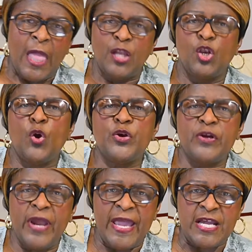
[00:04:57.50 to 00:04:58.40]
lower
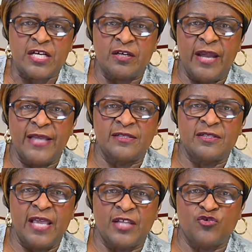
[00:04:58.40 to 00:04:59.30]
your anchor and
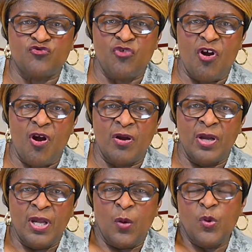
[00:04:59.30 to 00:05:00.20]
stand strong,
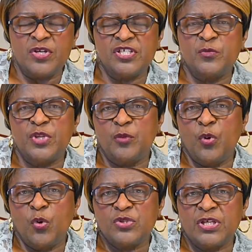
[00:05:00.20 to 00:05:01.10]
What are some of the
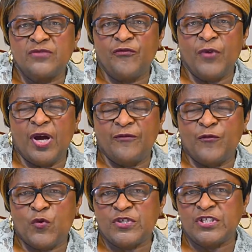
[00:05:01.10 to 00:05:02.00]
opposing
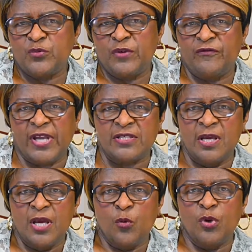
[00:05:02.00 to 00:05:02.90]
forces that we face?
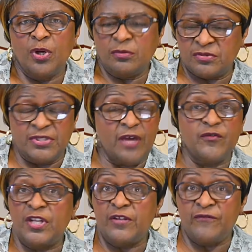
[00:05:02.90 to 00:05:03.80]
Well, definitely